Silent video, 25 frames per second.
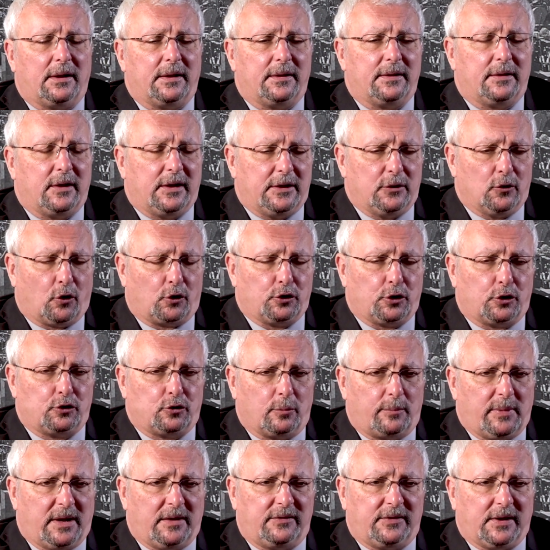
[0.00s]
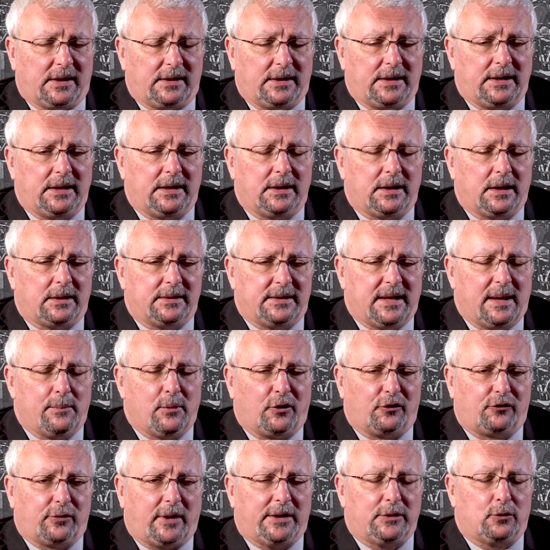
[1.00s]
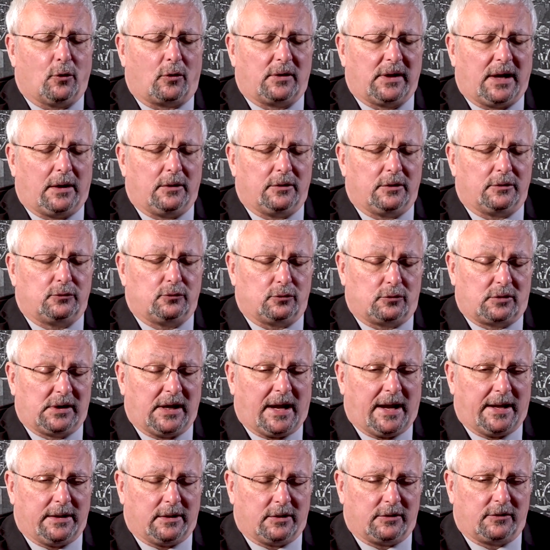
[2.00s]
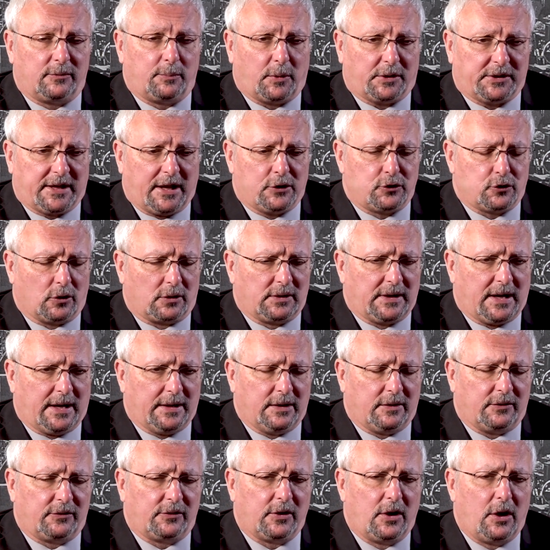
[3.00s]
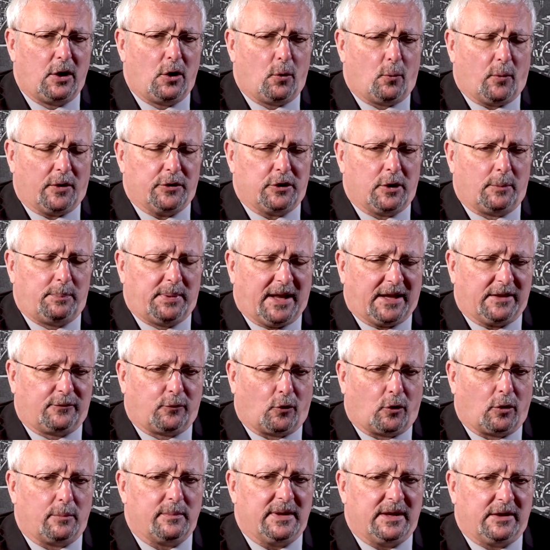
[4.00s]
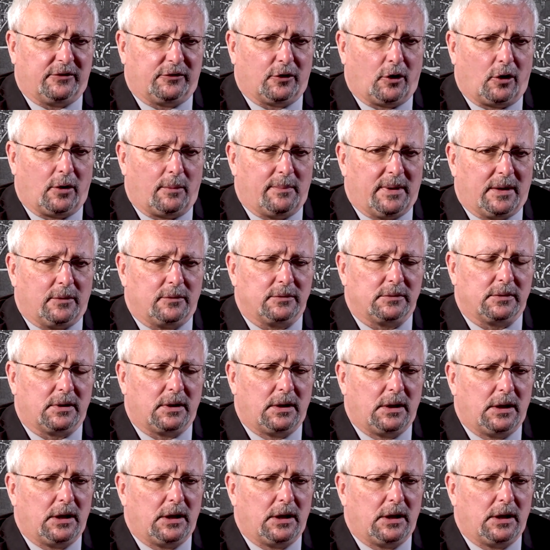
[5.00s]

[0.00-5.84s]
in order to basically demonstrate to clients, potential clients, what the platform is all about.